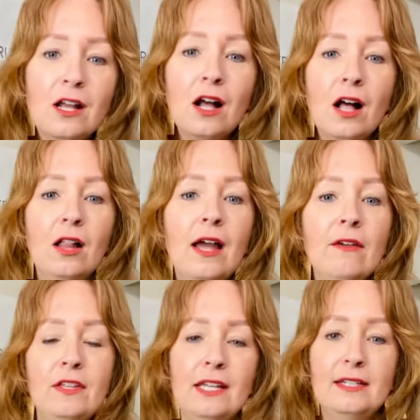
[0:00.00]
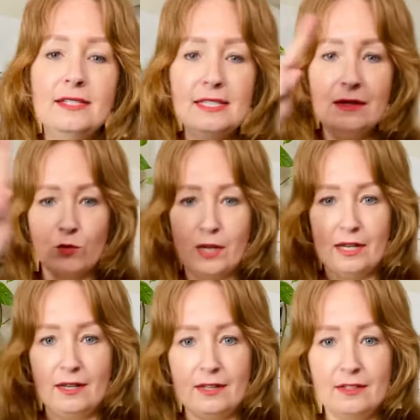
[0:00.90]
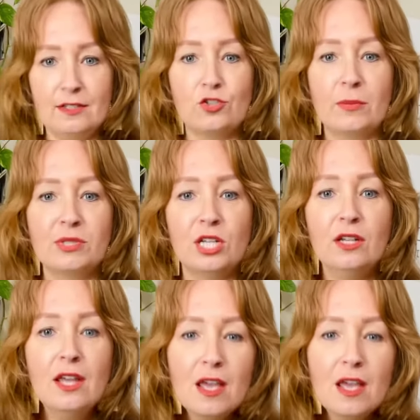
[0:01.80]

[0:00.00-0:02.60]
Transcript: I'll have the inseam written in the description,